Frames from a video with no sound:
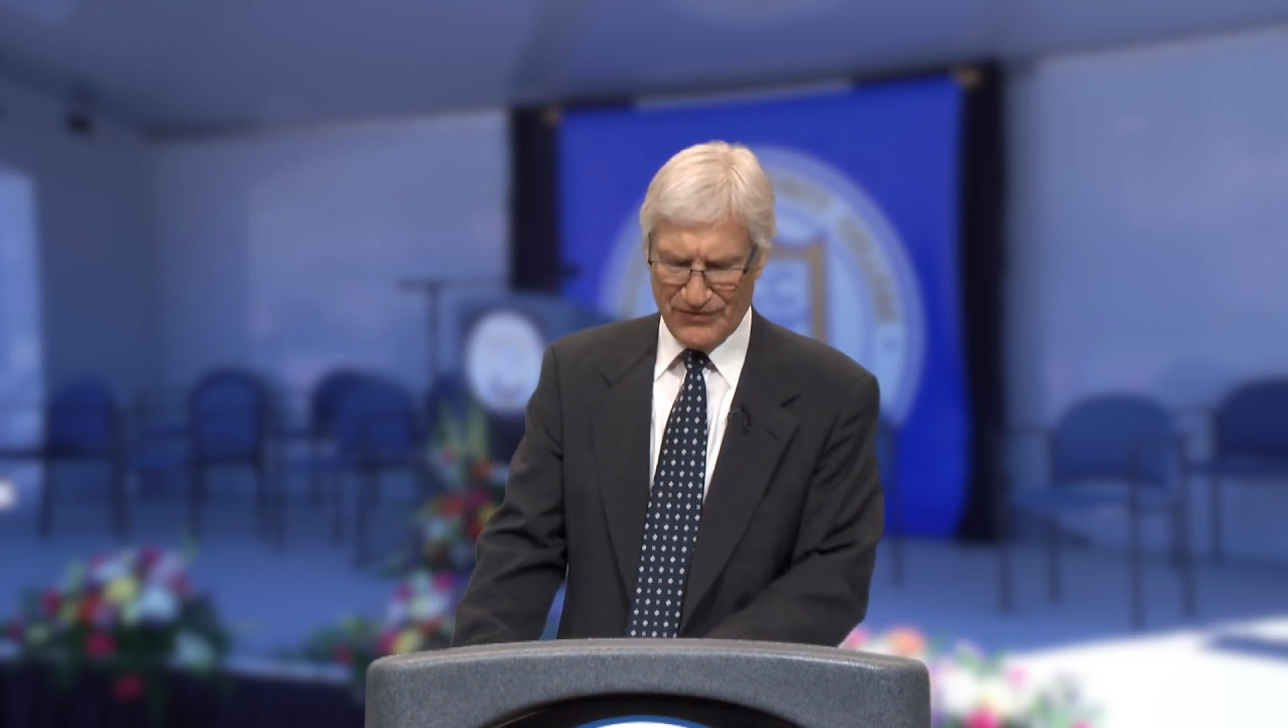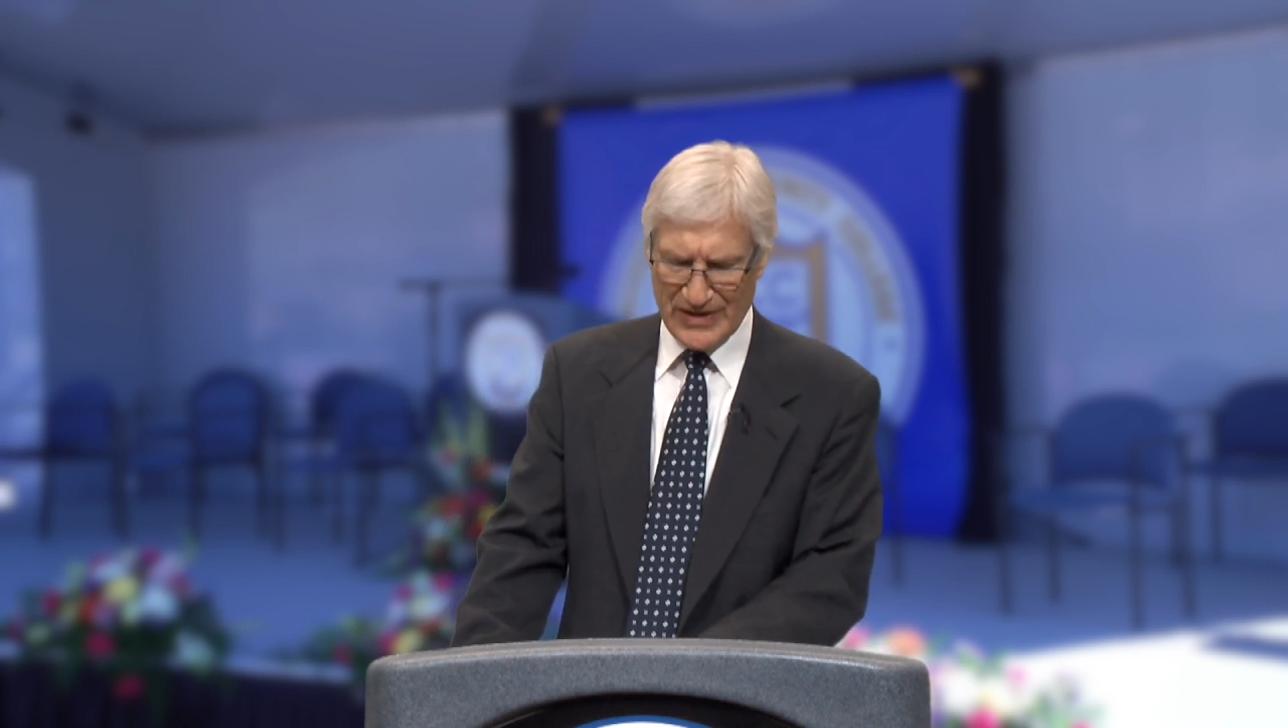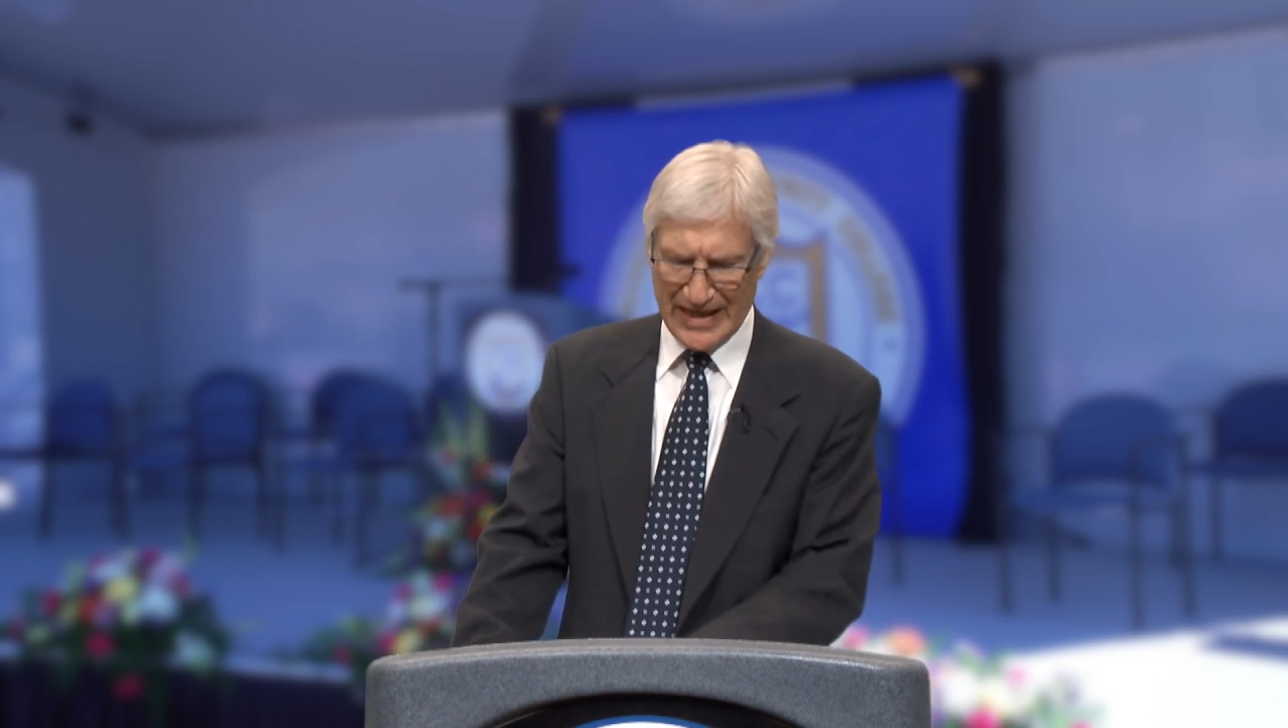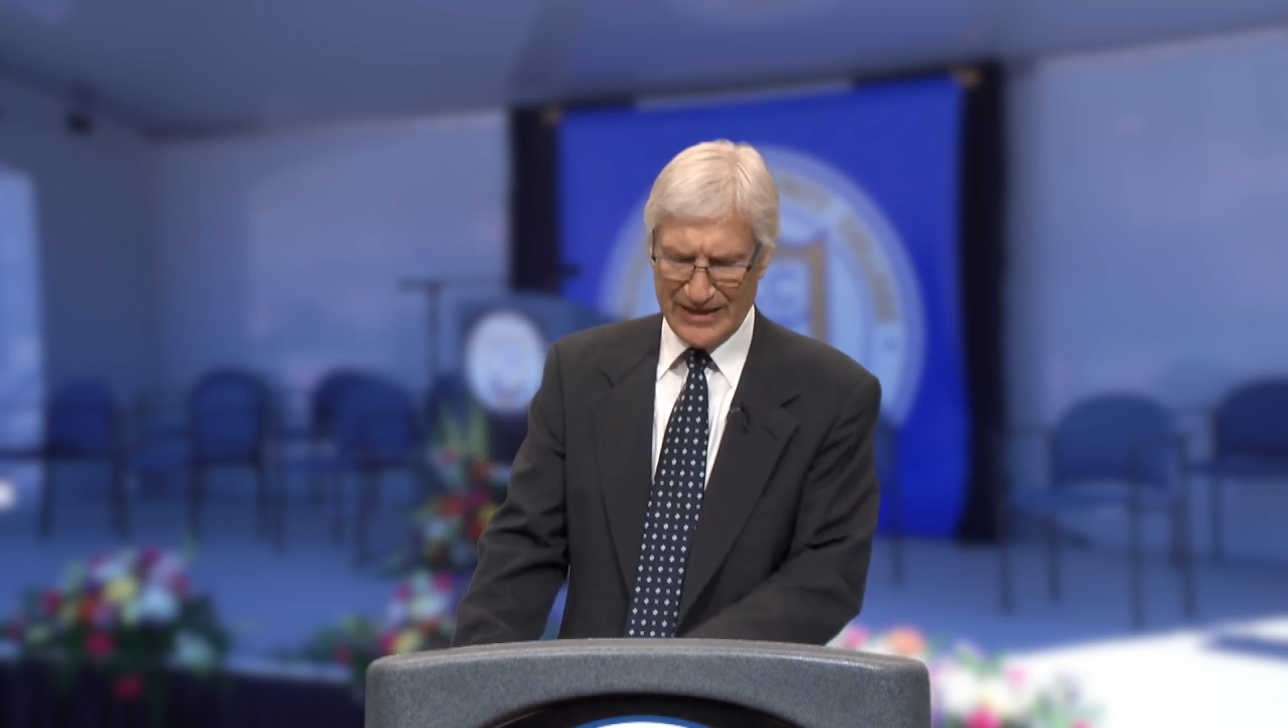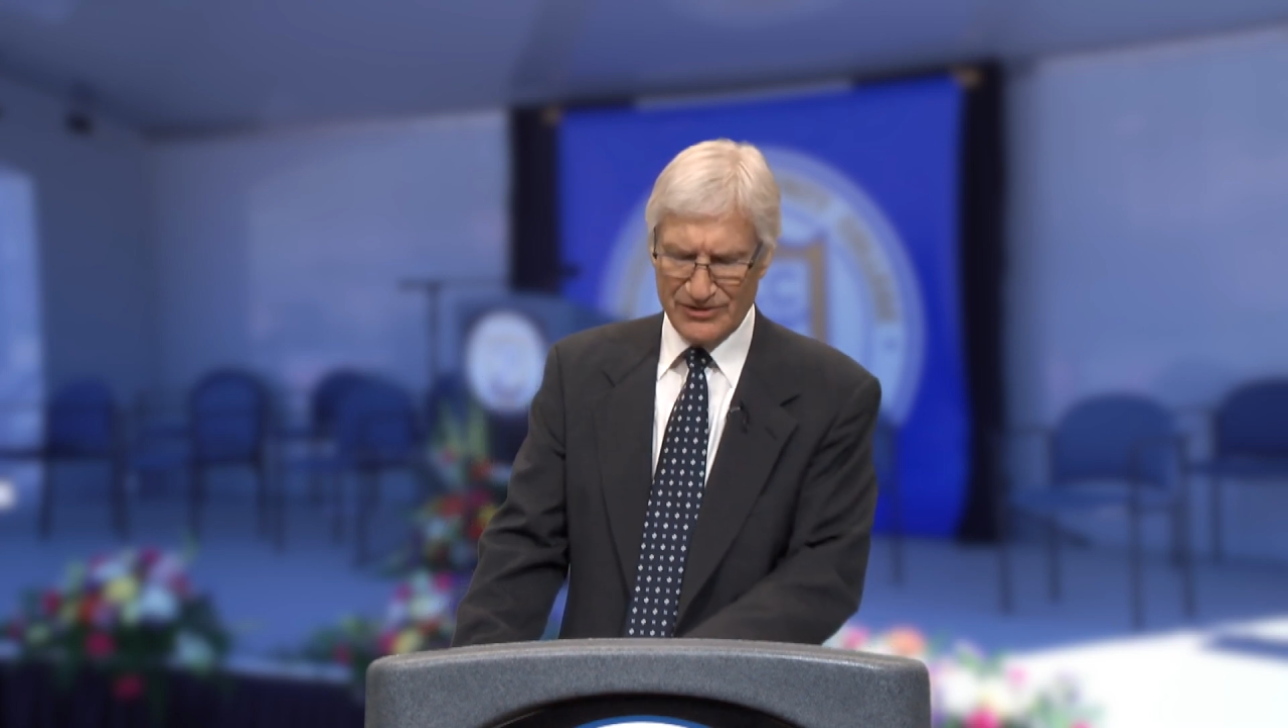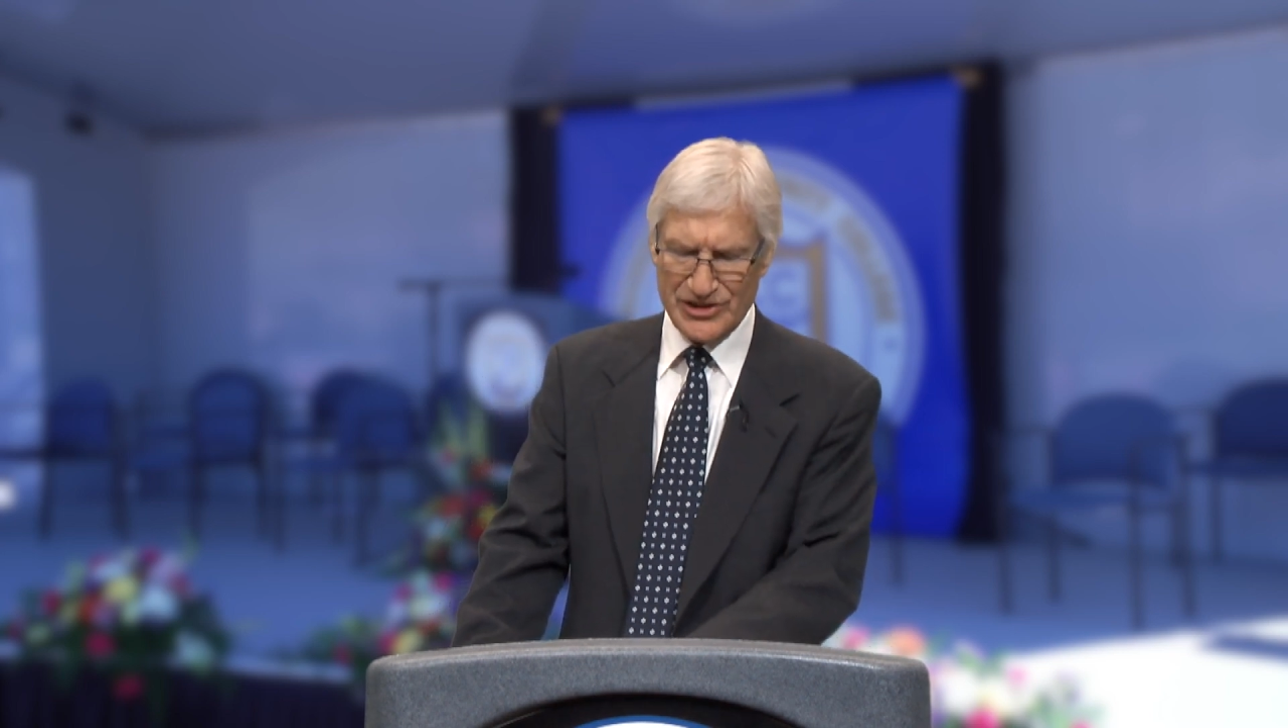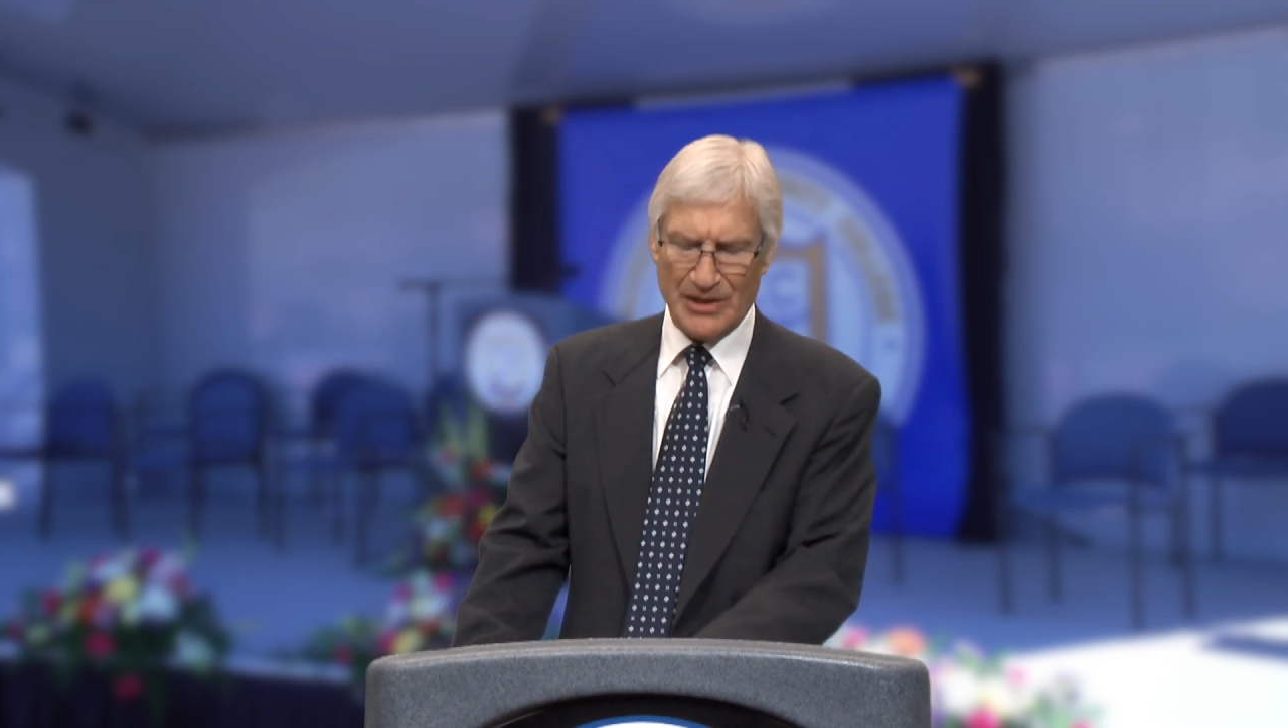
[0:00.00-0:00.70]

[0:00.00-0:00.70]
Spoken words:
of college,